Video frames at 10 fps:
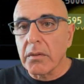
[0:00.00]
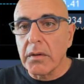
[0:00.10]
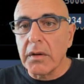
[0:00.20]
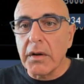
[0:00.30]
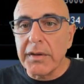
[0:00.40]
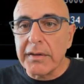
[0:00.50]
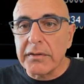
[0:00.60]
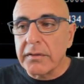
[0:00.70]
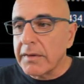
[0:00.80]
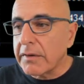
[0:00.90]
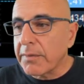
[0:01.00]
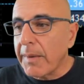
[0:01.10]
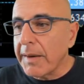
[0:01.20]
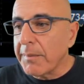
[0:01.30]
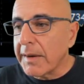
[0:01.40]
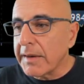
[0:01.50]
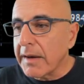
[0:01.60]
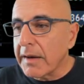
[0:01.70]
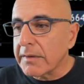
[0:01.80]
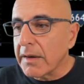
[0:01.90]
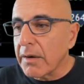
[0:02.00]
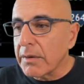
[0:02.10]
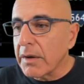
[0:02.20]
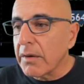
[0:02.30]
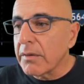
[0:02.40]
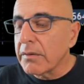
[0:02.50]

You know that that's my money right now, you know.